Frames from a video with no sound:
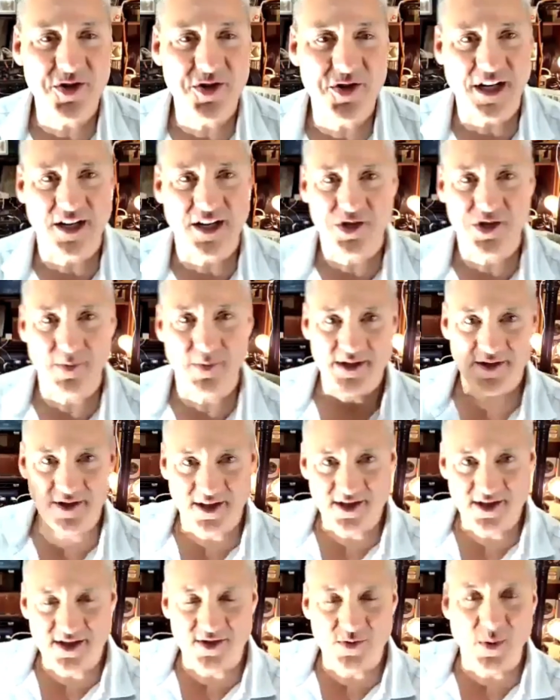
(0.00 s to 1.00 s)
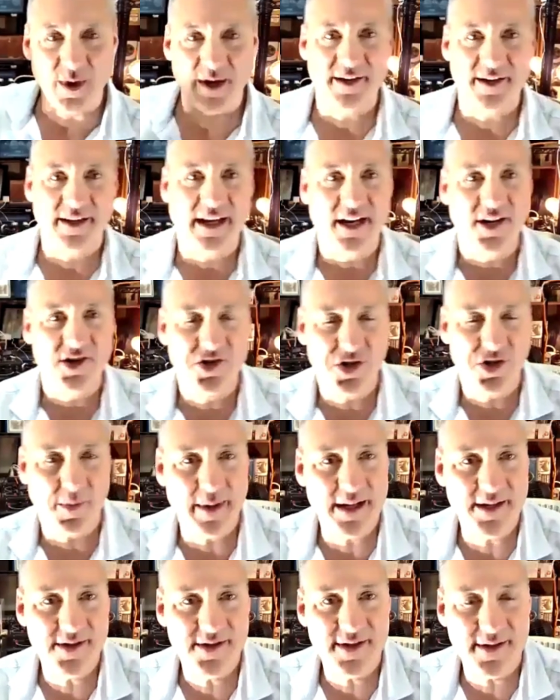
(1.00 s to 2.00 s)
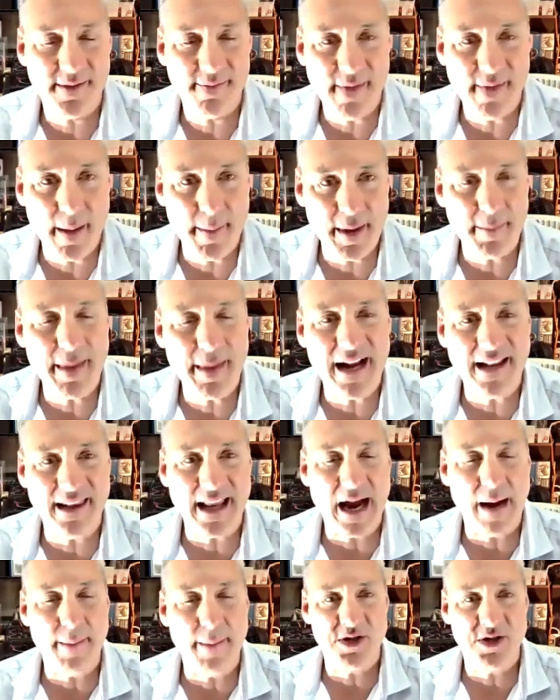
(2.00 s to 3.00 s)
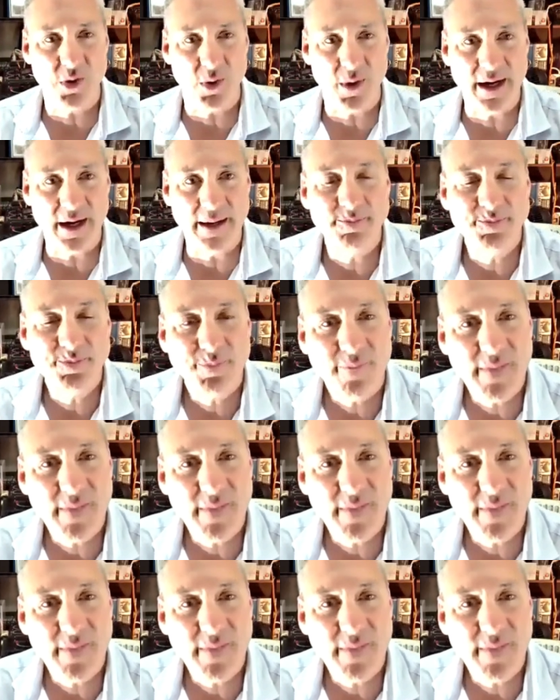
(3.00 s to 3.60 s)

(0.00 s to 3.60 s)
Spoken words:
energy instruments. This is one of the instruments. I'm in my laboratory.